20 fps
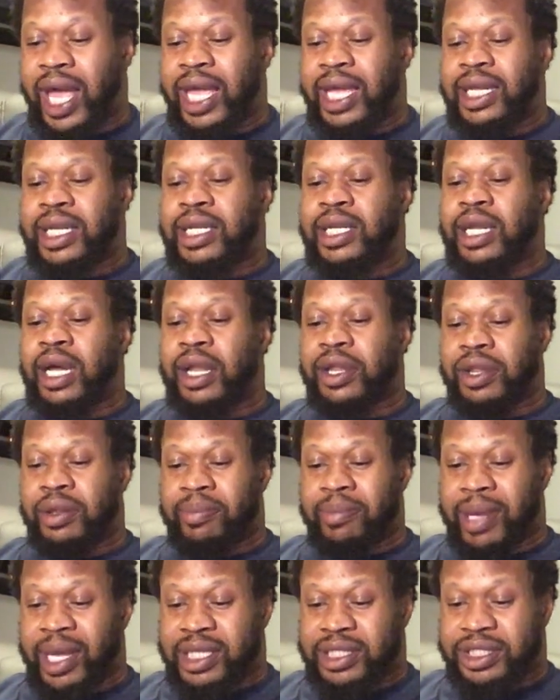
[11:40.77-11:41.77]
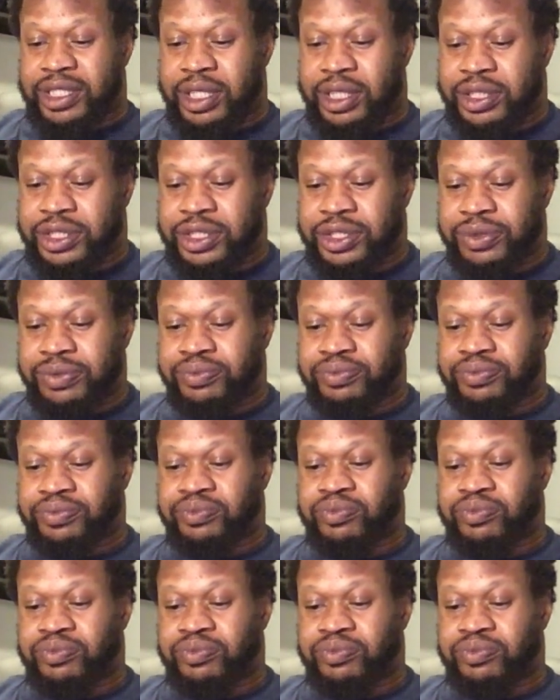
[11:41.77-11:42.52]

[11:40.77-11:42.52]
another message.